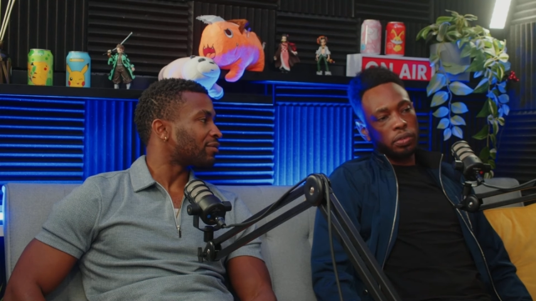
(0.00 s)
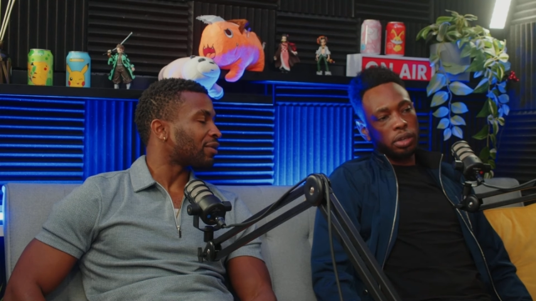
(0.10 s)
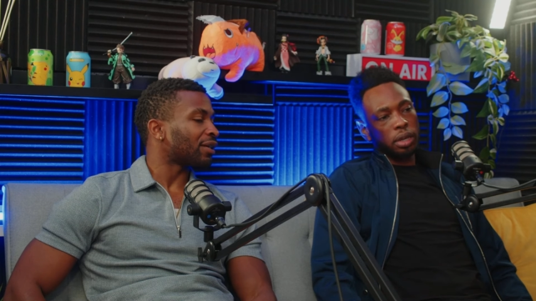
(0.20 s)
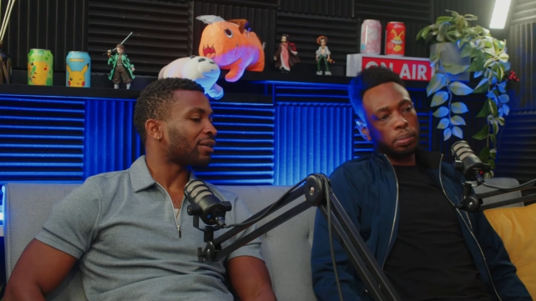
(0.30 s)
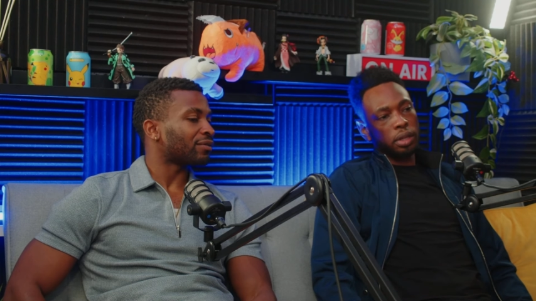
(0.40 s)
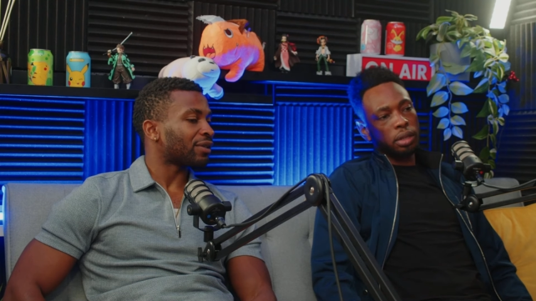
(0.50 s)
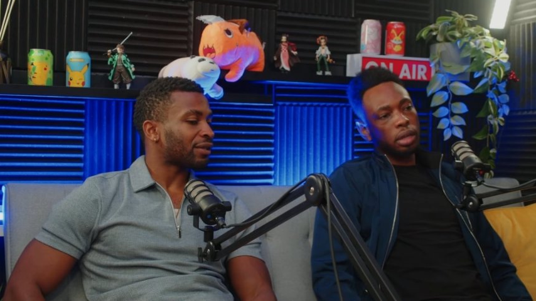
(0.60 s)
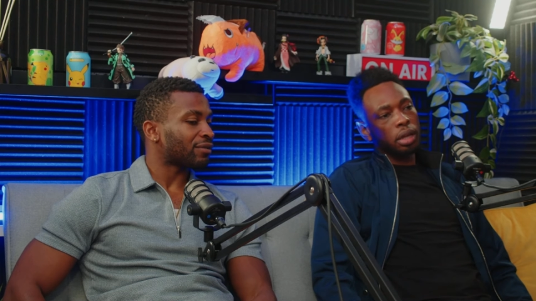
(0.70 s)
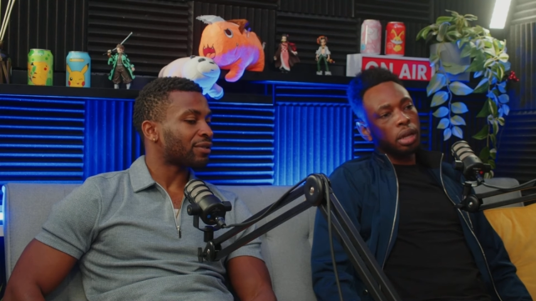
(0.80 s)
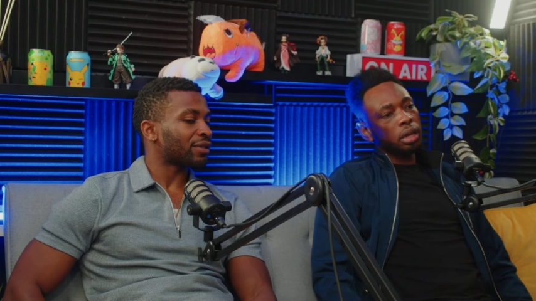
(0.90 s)
Speaker 1: You right, get me?
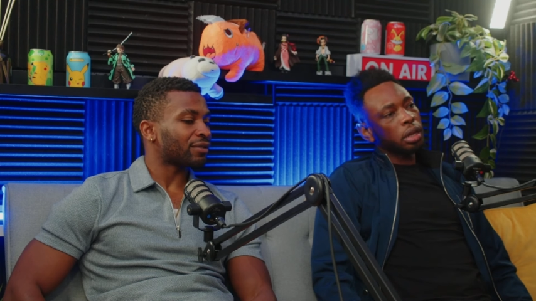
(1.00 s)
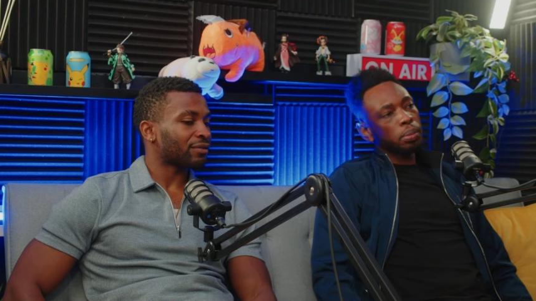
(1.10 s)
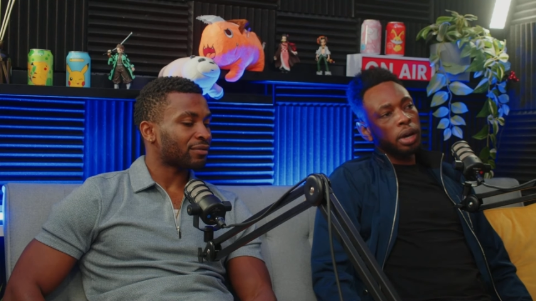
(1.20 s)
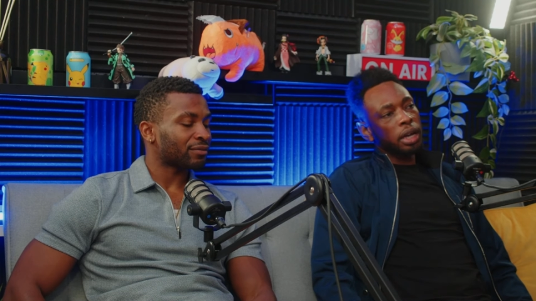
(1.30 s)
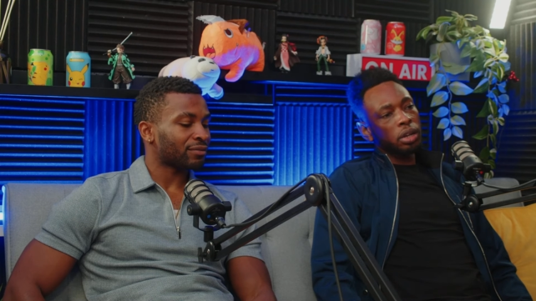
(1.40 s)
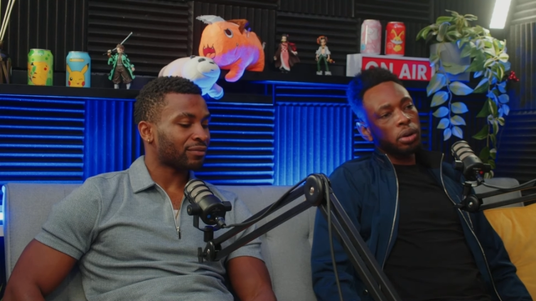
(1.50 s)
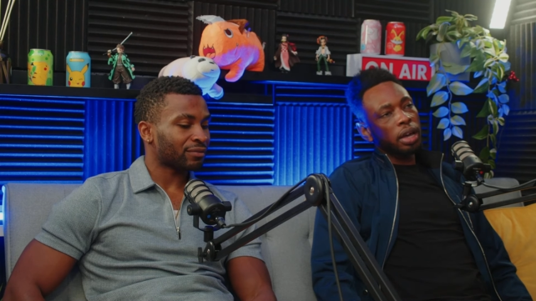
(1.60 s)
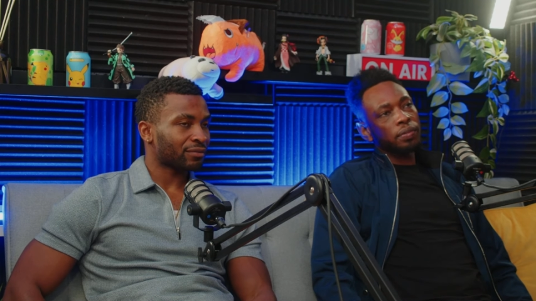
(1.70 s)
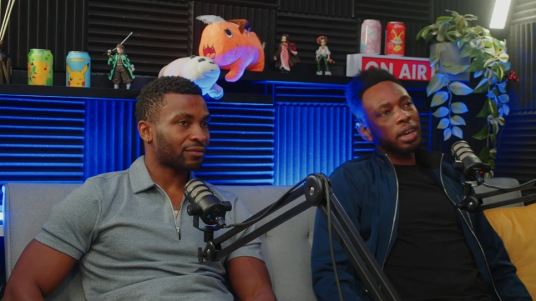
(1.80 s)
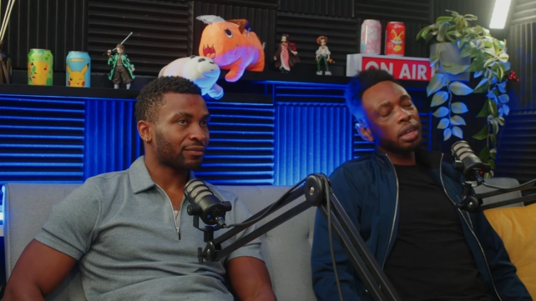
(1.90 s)
Right, mm They might
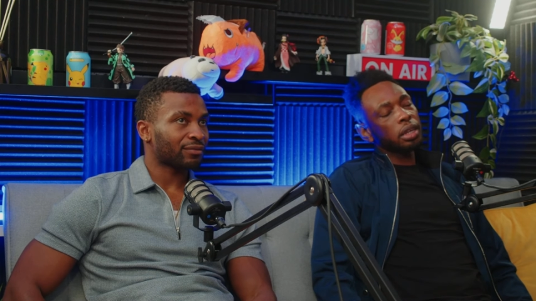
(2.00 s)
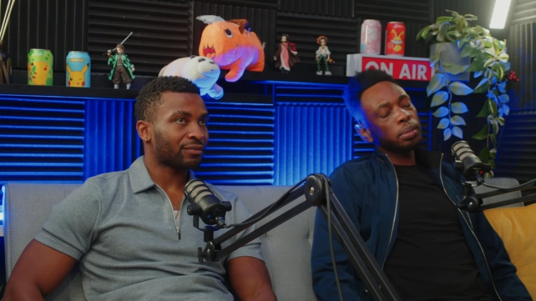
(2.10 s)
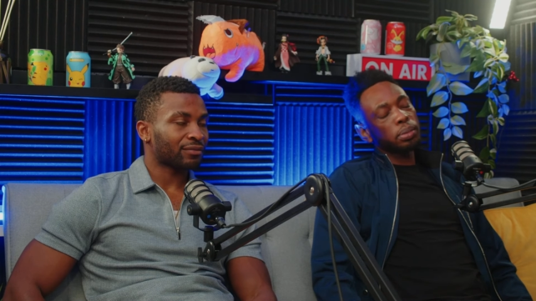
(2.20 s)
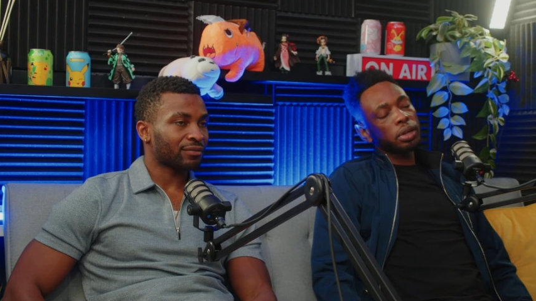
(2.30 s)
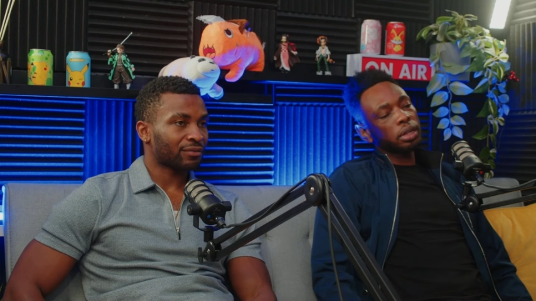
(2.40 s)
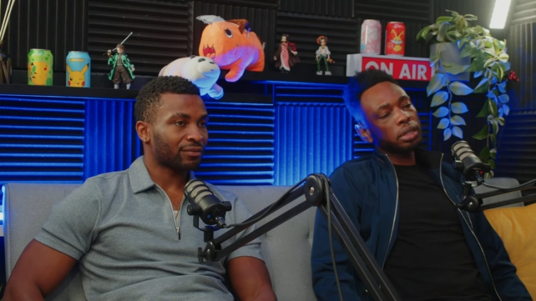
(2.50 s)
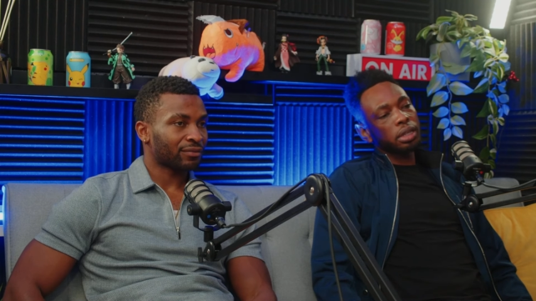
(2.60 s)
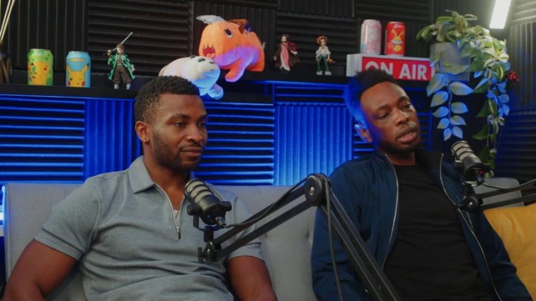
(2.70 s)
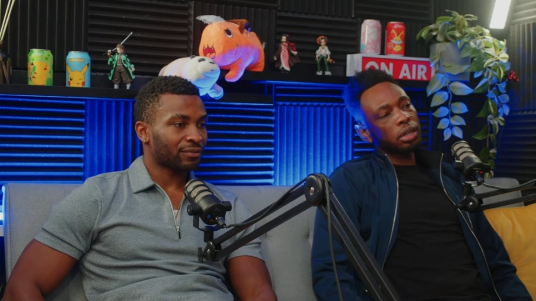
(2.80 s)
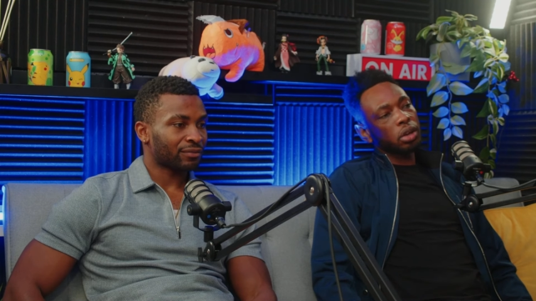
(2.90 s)
not have any bloody
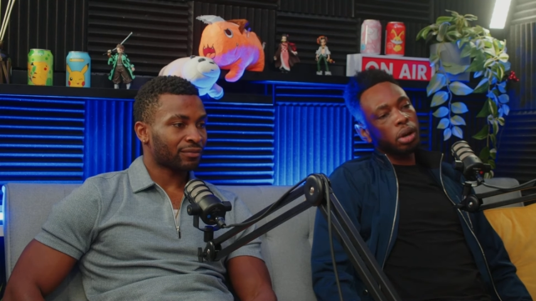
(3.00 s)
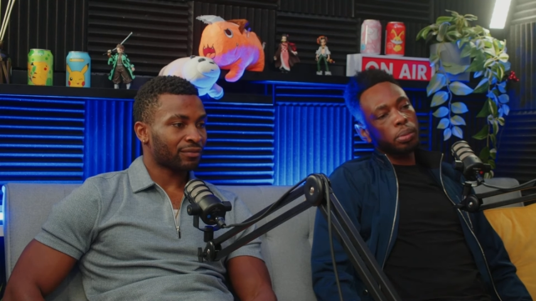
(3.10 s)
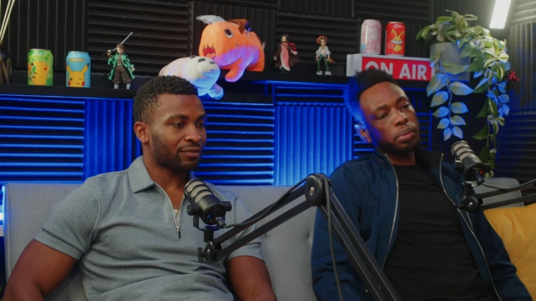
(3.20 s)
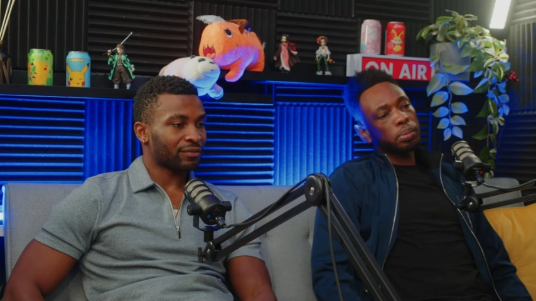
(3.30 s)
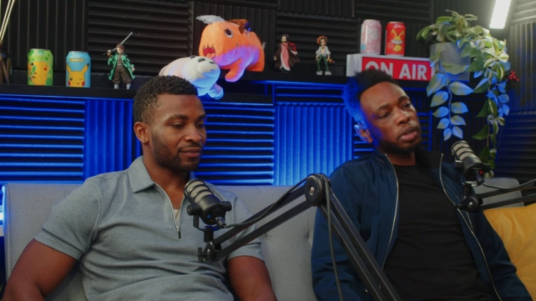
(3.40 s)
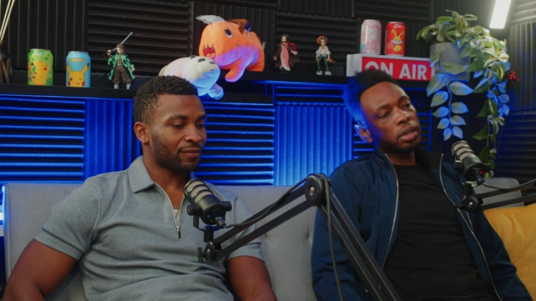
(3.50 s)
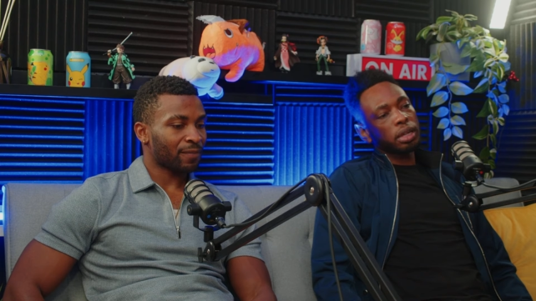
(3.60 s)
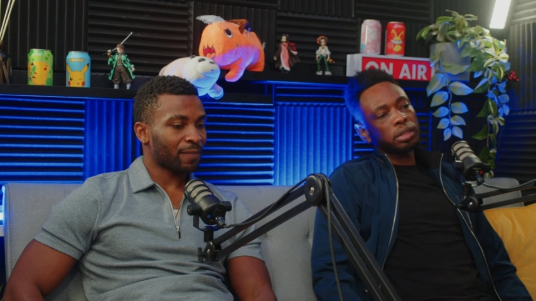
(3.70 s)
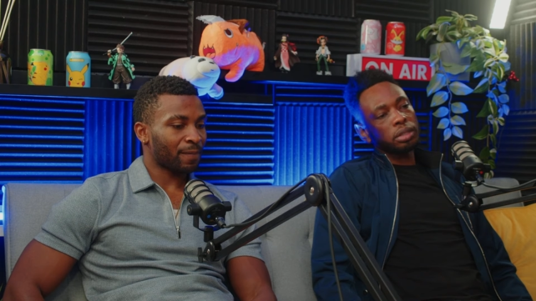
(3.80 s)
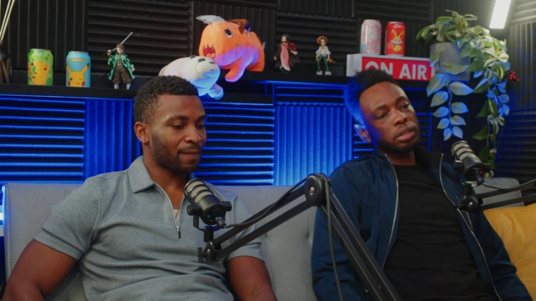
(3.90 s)
thing in oh, common, but
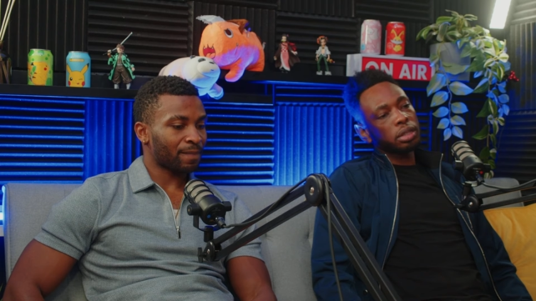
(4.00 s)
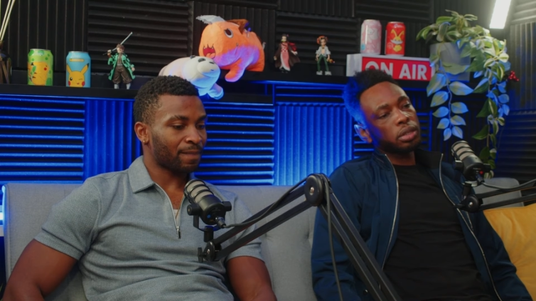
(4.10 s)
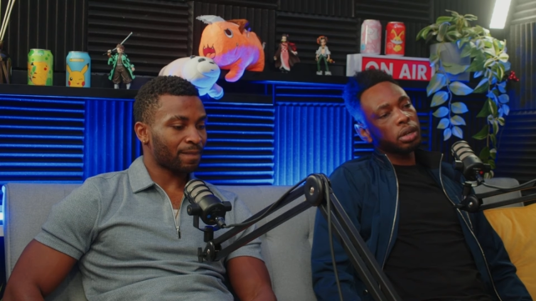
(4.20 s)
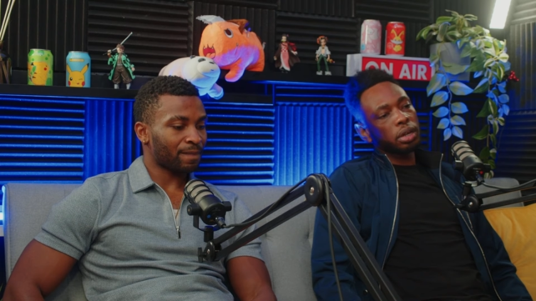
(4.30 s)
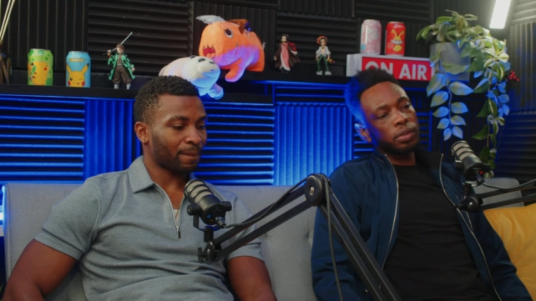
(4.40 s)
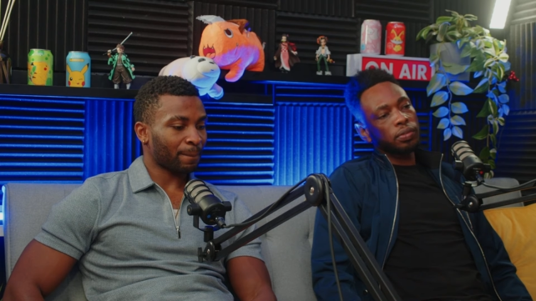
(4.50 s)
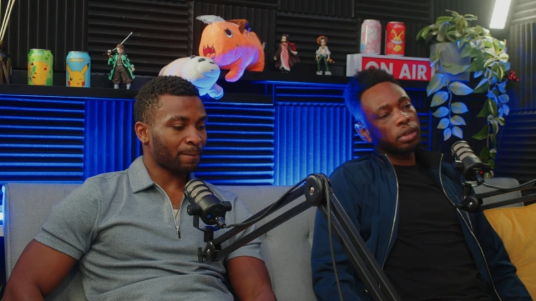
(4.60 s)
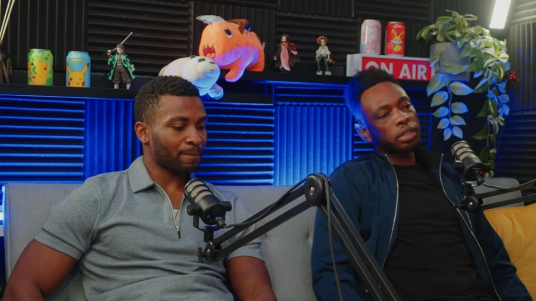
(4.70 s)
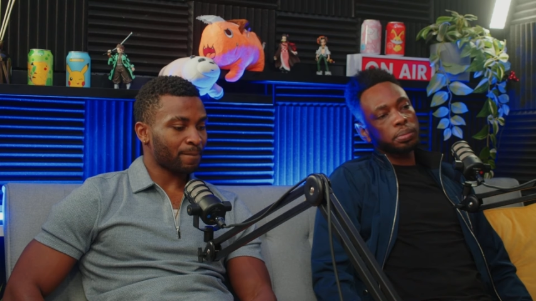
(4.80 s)
they are still gunning for this